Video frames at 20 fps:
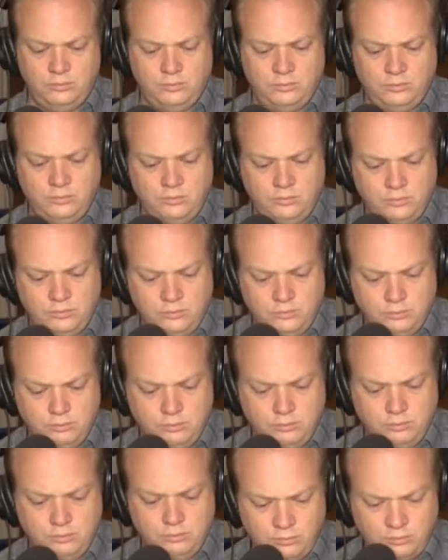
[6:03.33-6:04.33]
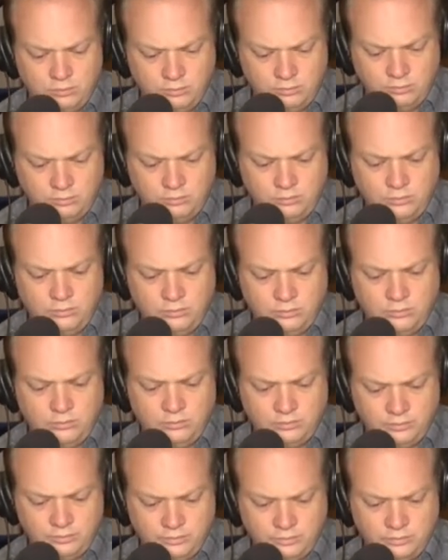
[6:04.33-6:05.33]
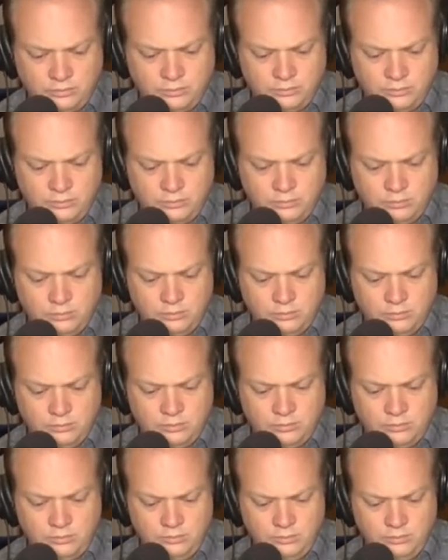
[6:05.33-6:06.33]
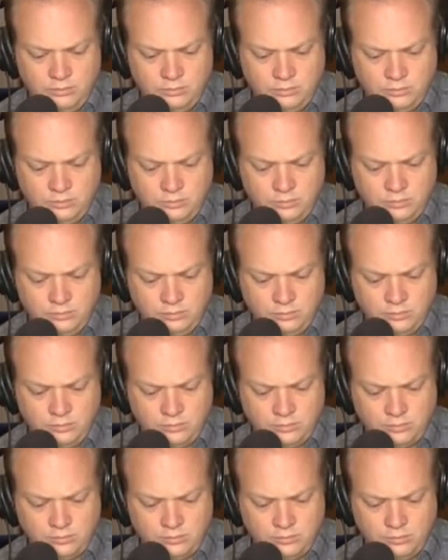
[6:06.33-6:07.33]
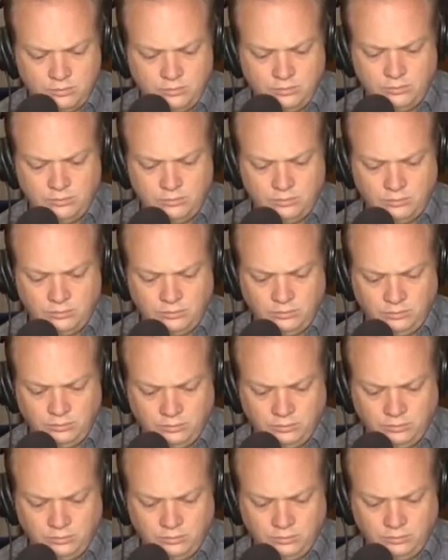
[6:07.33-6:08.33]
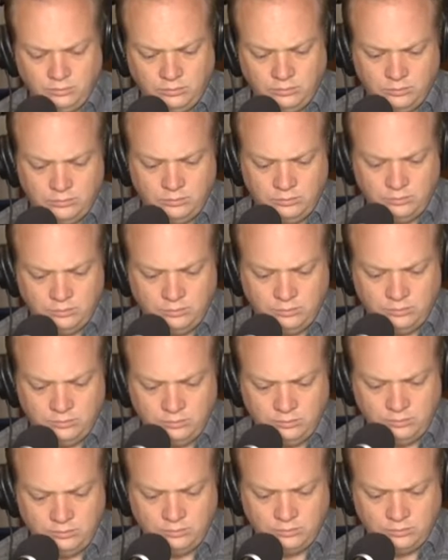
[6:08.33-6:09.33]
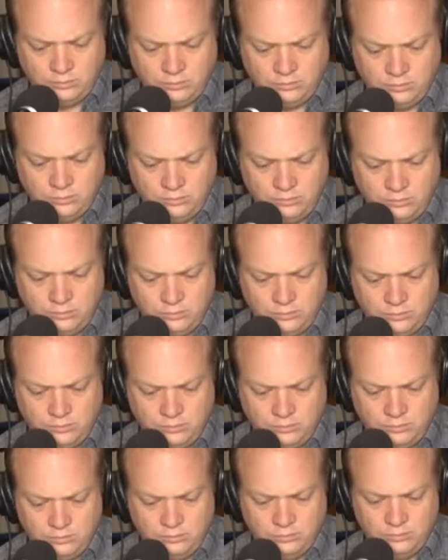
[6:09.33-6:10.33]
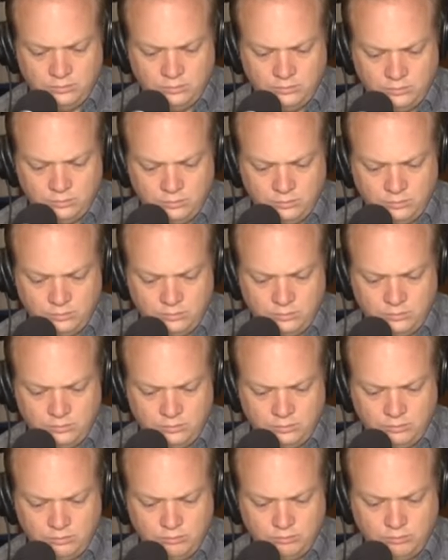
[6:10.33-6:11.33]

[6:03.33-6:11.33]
[no speech]